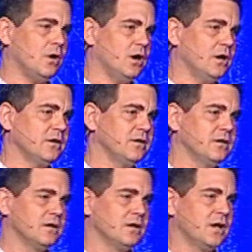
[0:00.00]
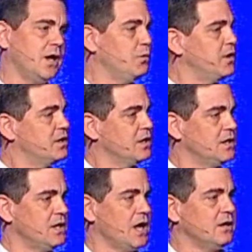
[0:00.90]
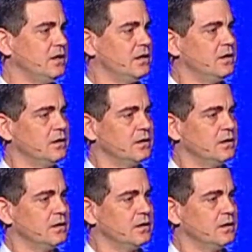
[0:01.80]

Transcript: art, and we'd connect it